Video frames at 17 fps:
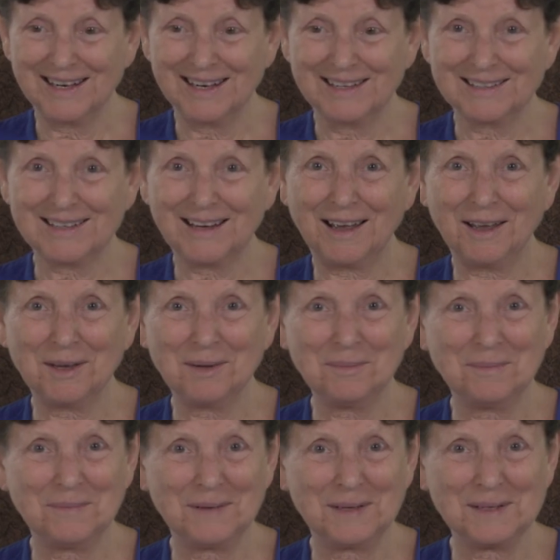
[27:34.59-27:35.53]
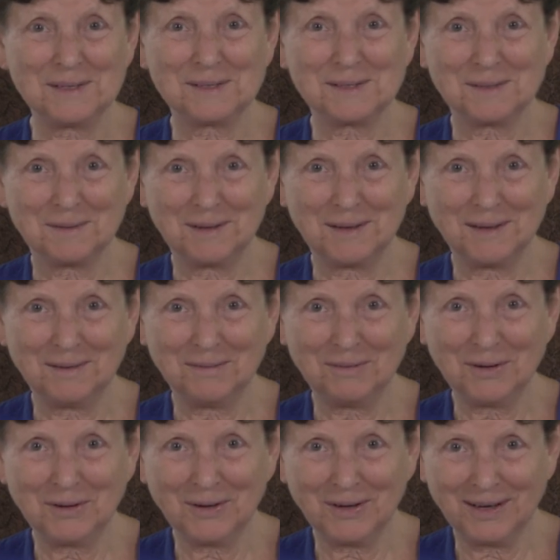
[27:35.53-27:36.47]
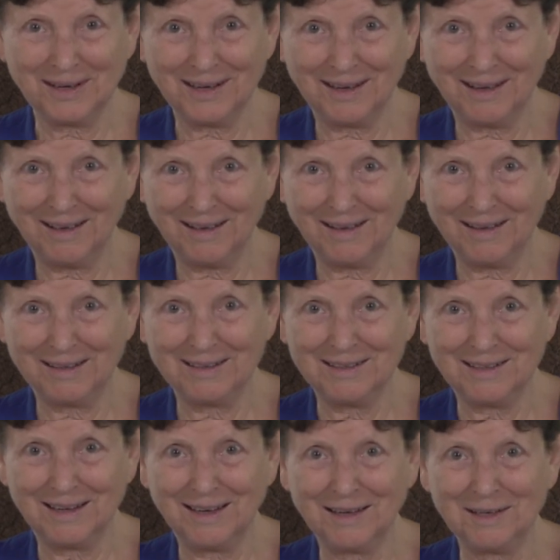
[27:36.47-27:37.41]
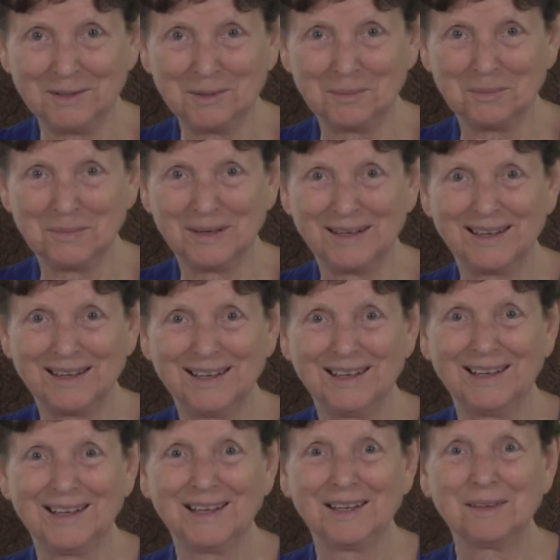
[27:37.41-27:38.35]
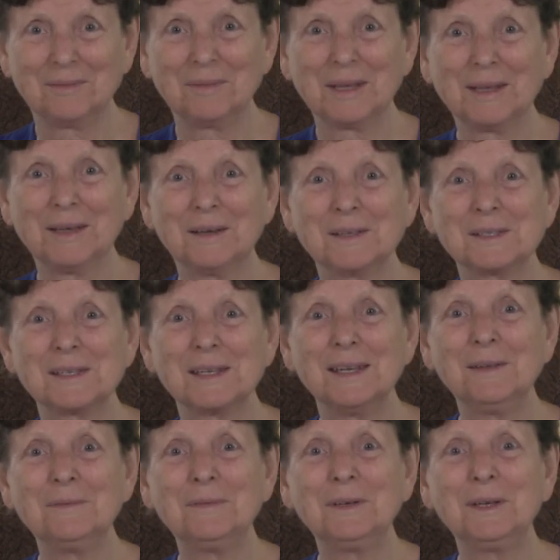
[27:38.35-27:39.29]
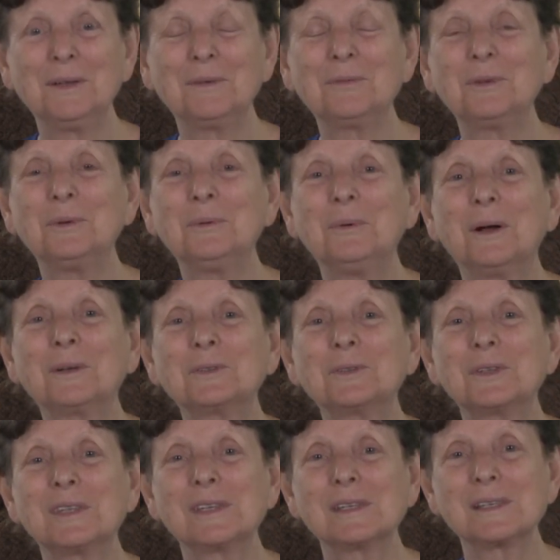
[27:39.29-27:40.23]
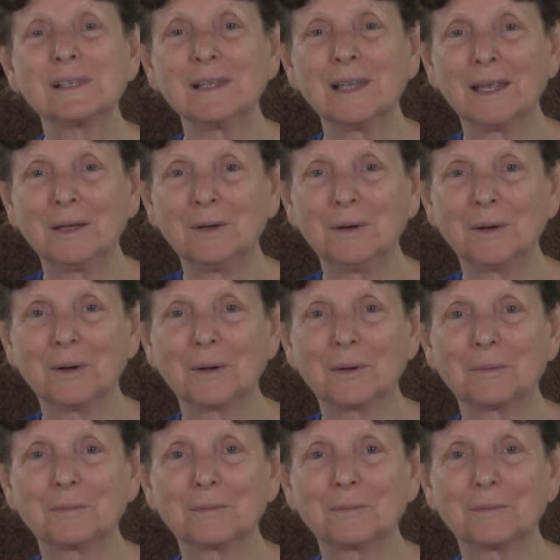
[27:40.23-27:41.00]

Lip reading: time is a very odd item, because even if you watch this later,